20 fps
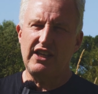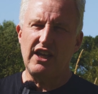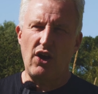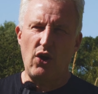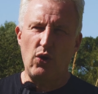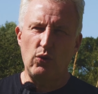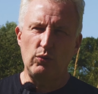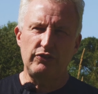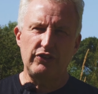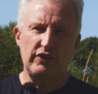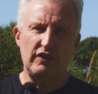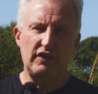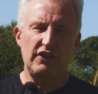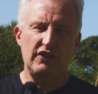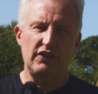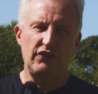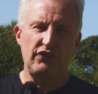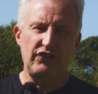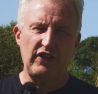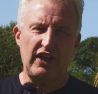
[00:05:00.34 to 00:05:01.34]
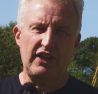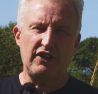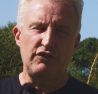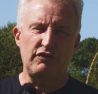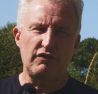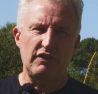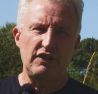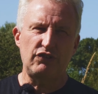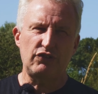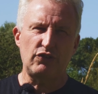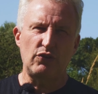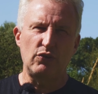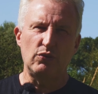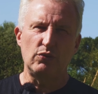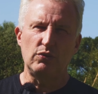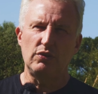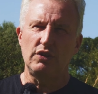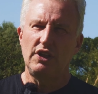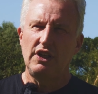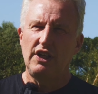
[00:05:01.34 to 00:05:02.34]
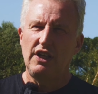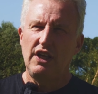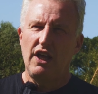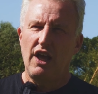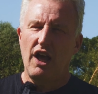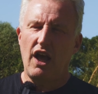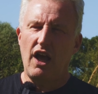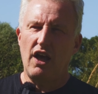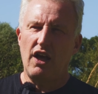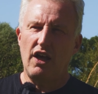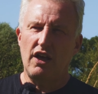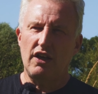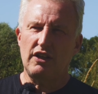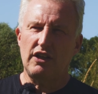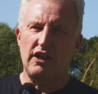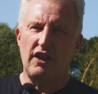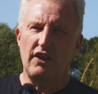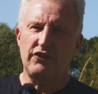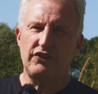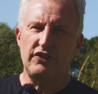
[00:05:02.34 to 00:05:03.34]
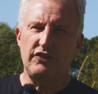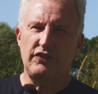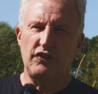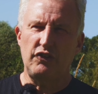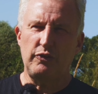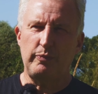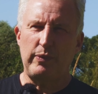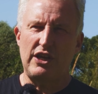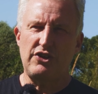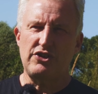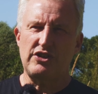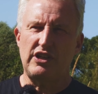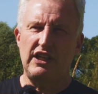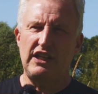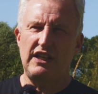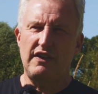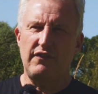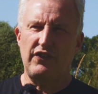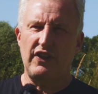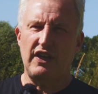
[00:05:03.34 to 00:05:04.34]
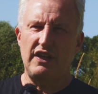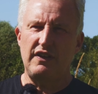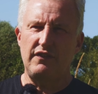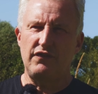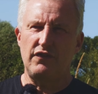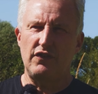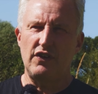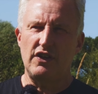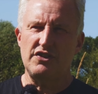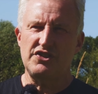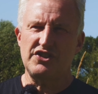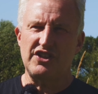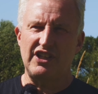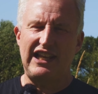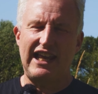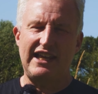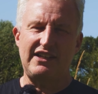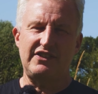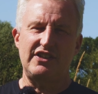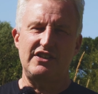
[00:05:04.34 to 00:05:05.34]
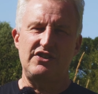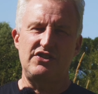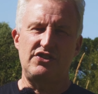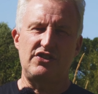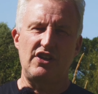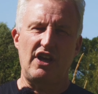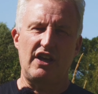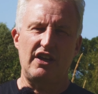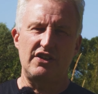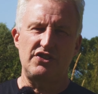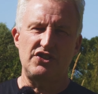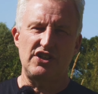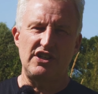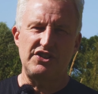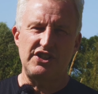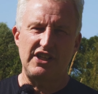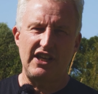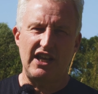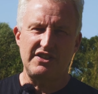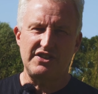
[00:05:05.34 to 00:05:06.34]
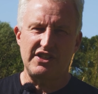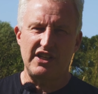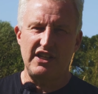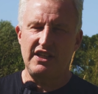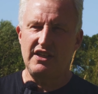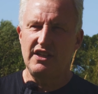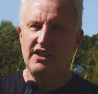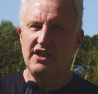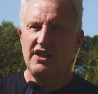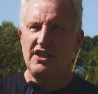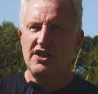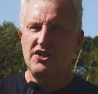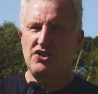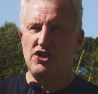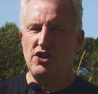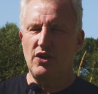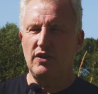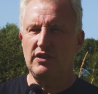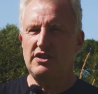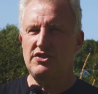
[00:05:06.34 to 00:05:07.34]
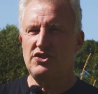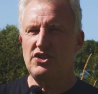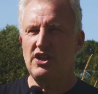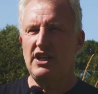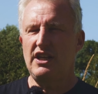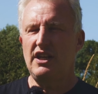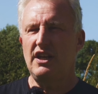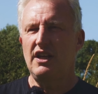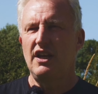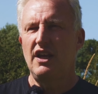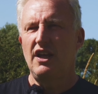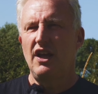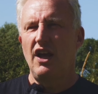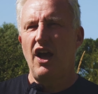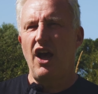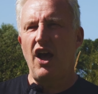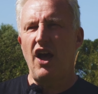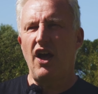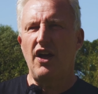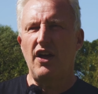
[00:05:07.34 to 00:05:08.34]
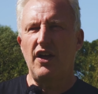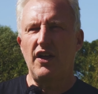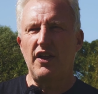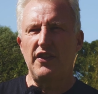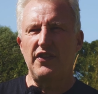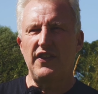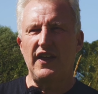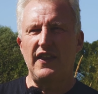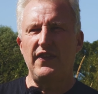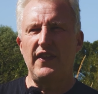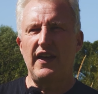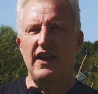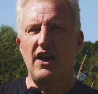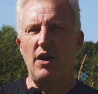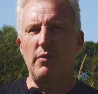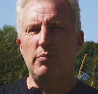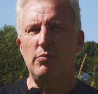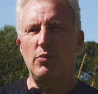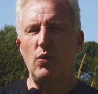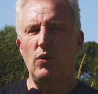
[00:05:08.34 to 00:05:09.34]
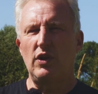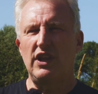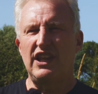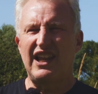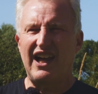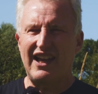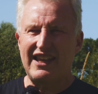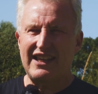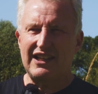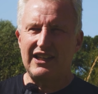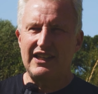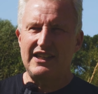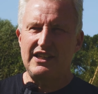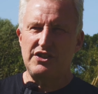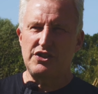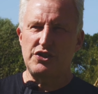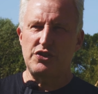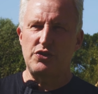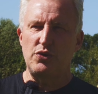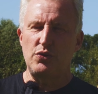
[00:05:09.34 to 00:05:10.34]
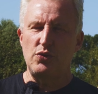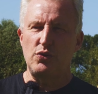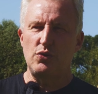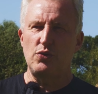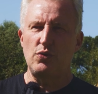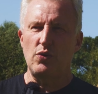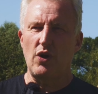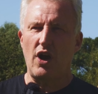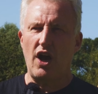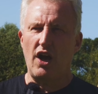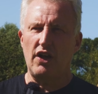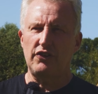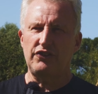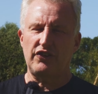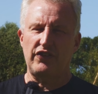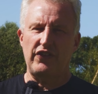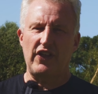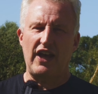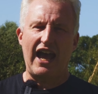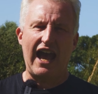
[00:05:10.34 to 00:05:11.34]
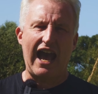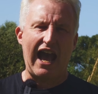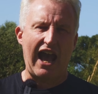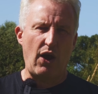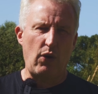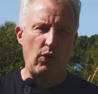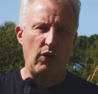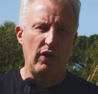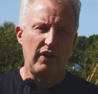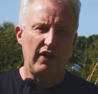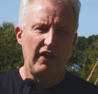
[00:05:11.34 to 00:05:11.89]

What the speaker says: get older and the secondary school classes, especially if they've selected GCSE geology, then they are more likely to ask the how.